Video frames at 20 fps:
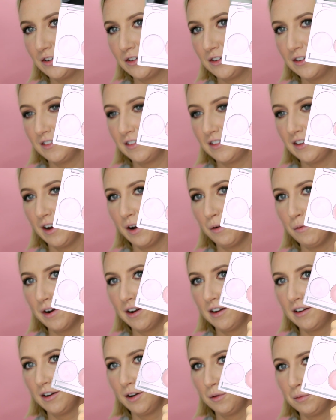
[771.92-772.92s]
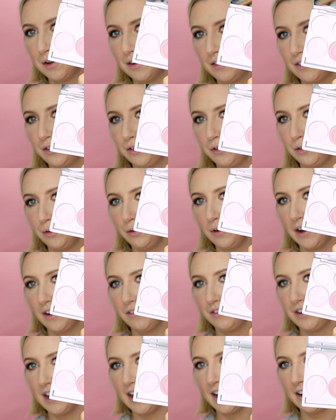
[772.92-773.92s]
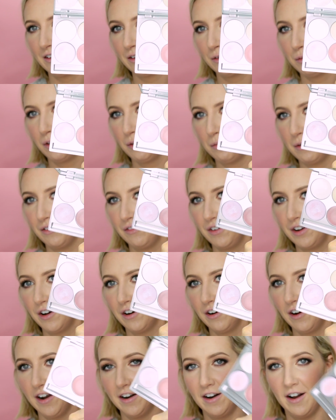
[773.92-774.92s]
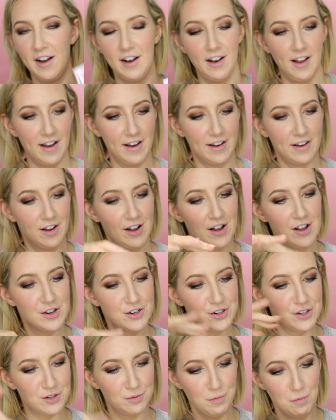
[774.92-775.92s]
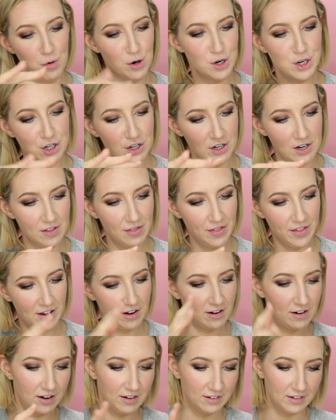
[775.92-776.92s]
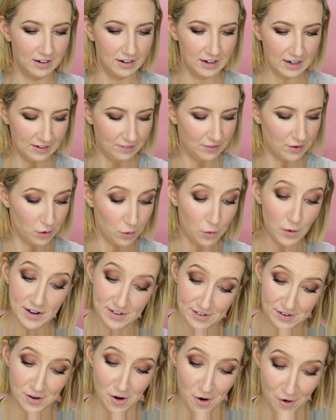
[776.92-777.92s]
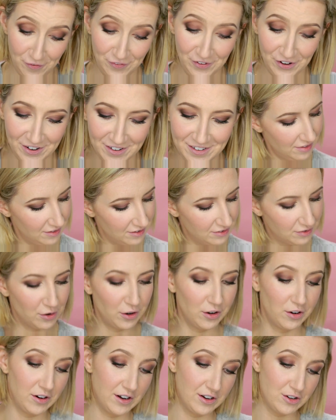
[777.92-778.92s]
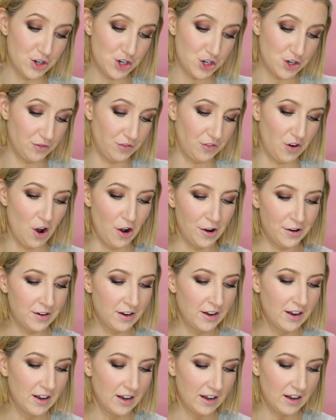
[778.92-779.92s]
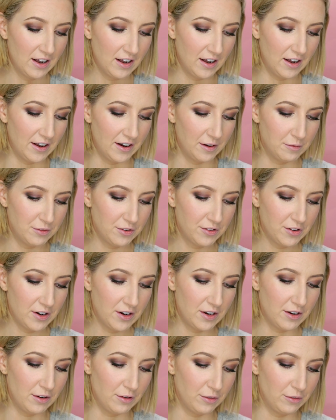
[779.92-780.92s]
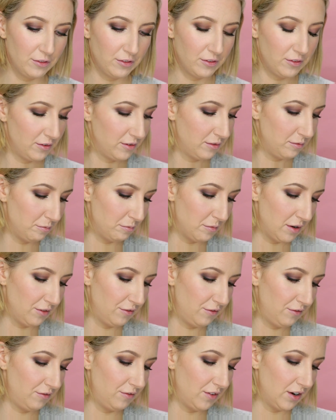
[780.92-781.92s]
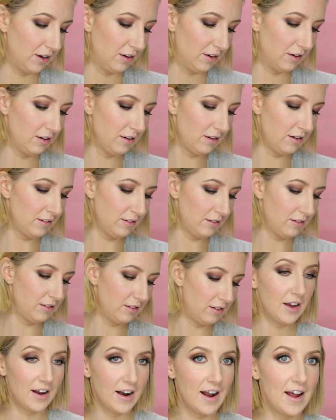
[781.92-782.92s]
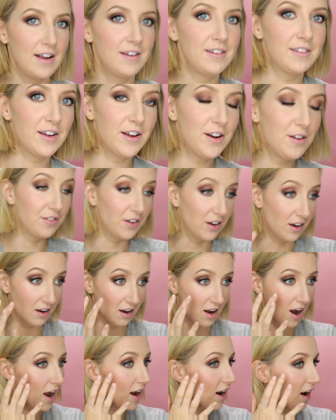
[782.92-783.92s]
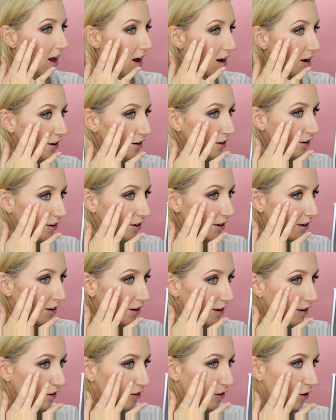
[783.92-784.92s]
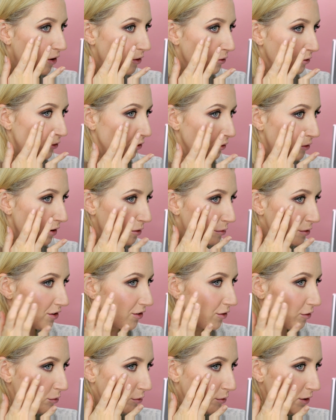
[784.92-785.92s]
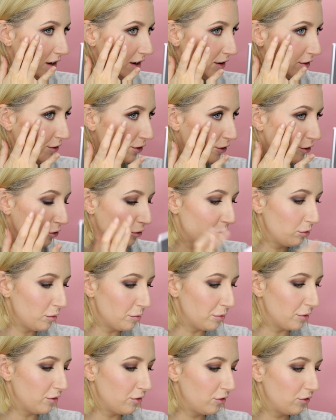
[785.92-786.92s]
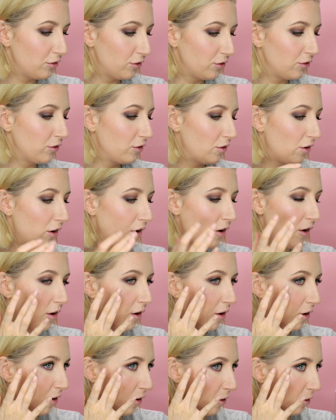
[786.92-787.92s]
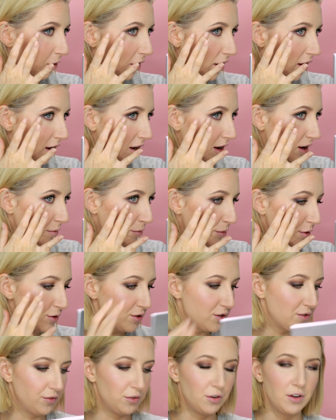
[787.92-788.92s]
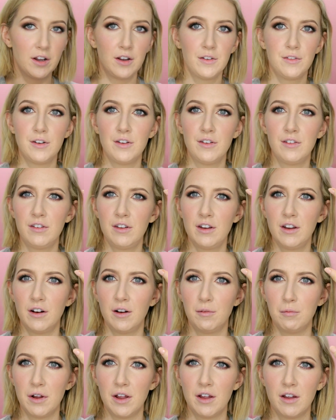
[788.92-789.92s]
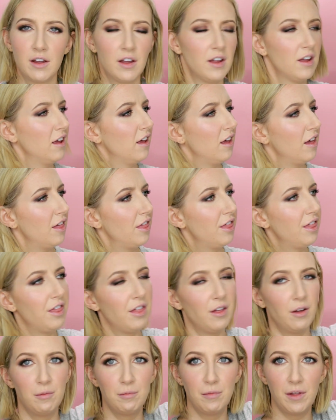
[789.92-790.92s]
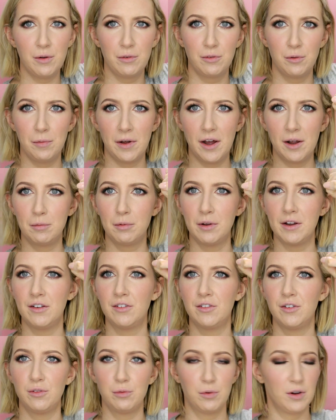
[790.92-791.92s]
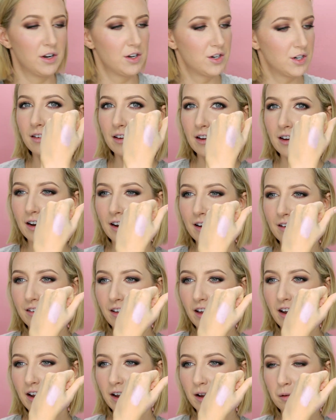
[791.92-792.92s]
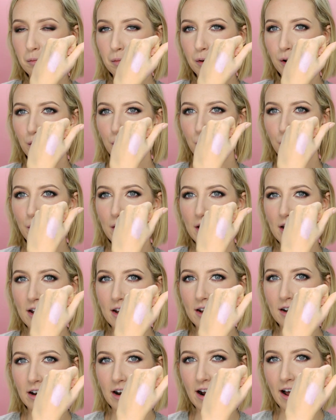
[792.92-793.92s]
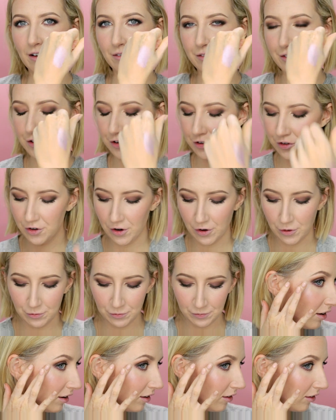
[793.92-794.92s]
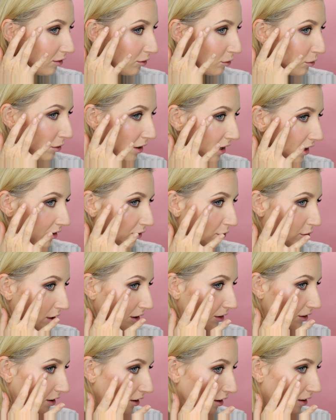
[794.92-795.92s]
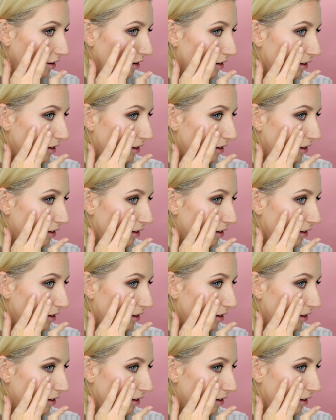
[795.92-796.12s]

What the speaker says: you can see I went a little bit too heavy-handed with my finger and I like smushed it in there, and they're quite soft. This color is Chiffon, and I'm just gonna use my fingers. It has kind lilac tone to it, which is really unusual, but so beautiful. Like if you can see it on my thumb, that was a bad place to swatch. See, it has that like bluey lavender tone. It's quite interesting.